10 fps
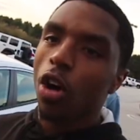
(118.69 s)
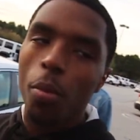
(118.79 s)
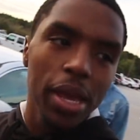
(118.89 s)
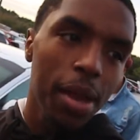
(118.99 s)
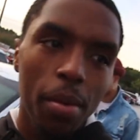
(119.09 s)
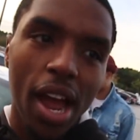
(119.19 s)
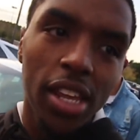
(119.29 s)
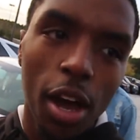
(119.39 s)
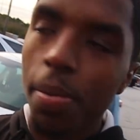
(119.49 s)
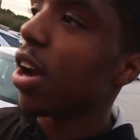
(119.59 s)
so me and
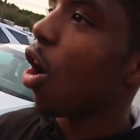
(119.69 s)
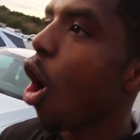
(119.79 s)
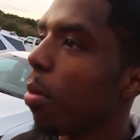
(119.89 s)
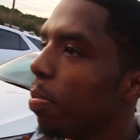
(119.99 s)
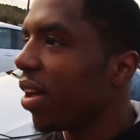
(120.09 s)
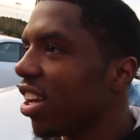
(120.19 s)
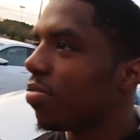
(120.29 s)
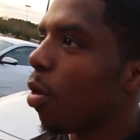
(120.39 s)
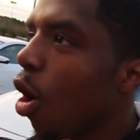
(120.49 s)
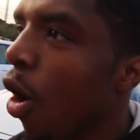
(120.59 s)
Bradley up here at Arbor
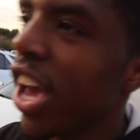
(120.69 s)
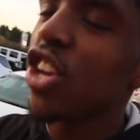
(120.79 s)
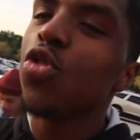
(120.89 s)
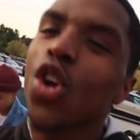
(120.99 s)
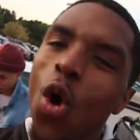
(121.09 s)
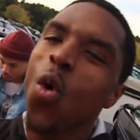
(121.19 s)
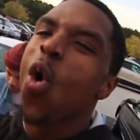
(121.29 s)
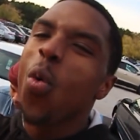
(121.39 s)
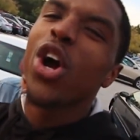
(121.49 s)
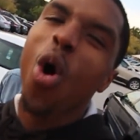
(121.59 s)
Place Mall and you know
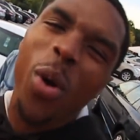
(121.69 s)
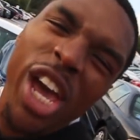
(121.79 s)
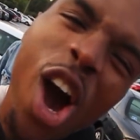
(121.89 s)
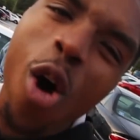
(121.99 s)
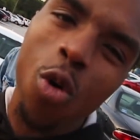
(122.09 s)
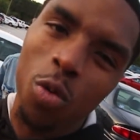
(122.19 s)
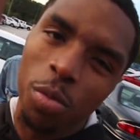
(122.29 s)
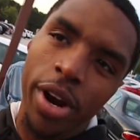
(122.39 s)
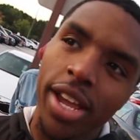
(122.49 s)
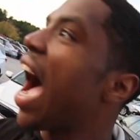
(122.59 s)
we're going on,
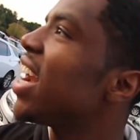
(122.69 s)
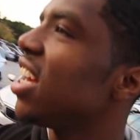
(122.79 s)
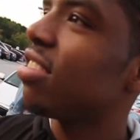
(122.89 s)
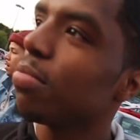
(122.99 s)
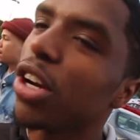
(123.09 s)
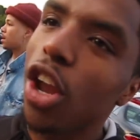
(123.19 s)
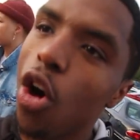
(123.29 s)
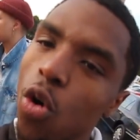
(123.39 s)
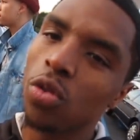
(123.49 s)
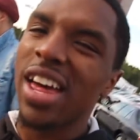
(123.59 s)
boy. I need some
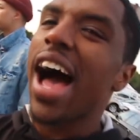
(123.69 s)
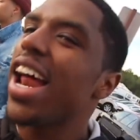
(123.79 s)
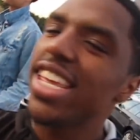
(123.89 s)
clothes. I